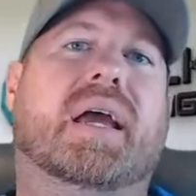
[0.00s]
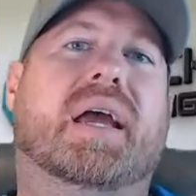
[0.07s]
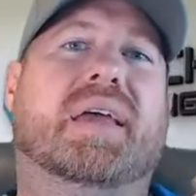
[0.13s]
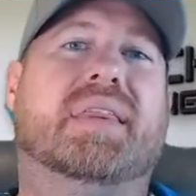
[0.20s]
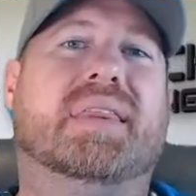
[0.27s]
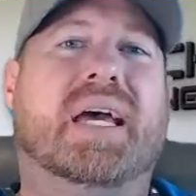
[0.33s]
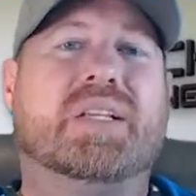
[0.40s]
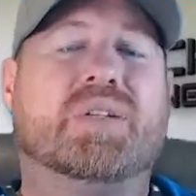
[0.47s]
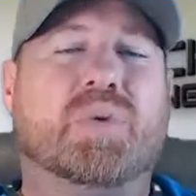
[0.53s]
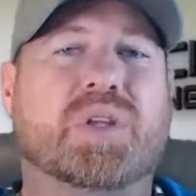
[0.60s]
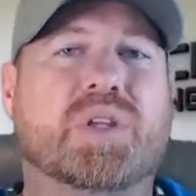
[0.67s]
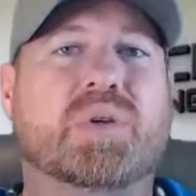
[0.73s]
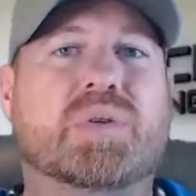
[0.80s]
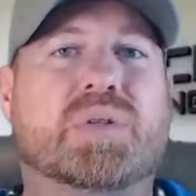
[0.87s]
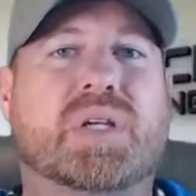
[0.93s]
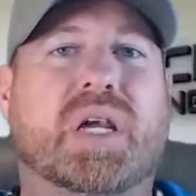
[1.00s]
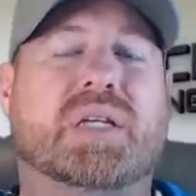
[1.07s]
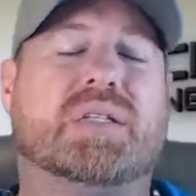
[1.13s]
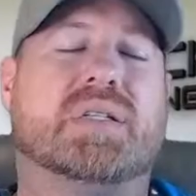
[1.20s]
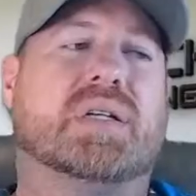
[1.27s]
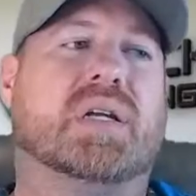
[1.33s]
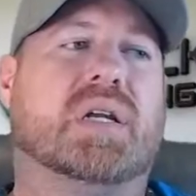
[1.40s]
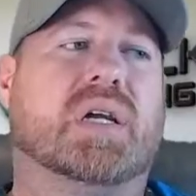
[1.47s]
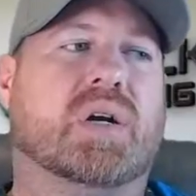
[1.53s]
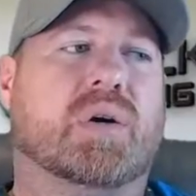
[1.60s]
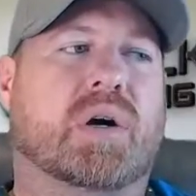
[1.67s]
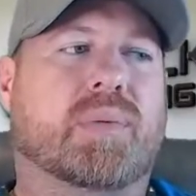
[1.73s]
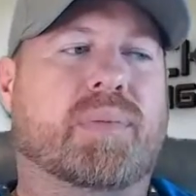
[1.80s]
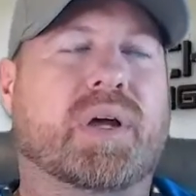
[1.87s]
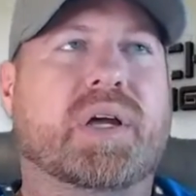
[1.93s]
And that's when use case is going to
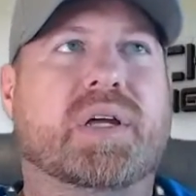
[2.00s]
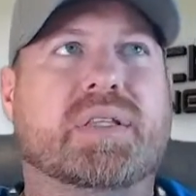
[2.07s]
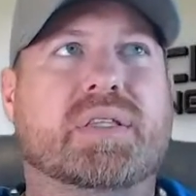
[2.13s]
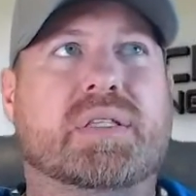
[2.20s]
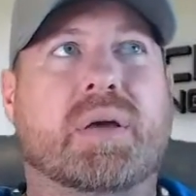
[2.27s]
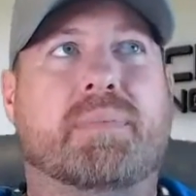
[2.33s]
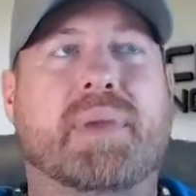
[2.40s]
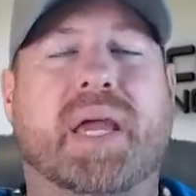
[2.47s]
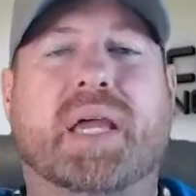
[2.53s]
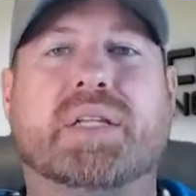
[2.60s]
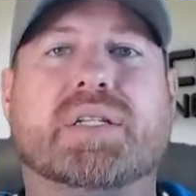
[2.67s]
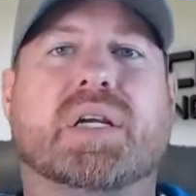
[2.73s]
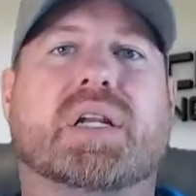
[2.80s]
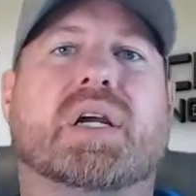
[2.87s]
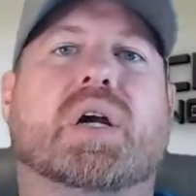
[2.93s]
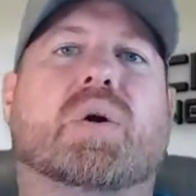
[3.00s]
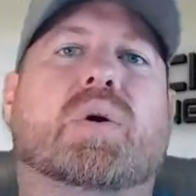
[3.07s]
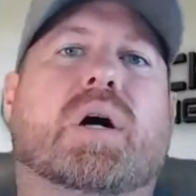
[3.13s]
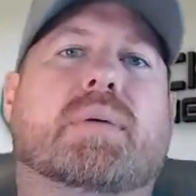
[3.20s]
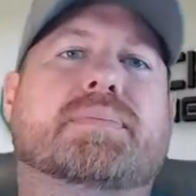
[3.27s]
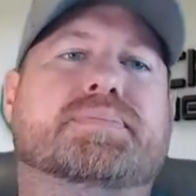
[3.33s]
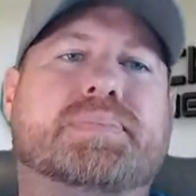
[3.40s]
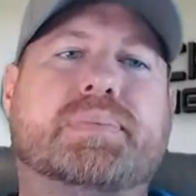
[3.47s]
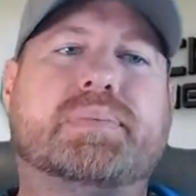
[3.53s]
go up, demand's going to go up,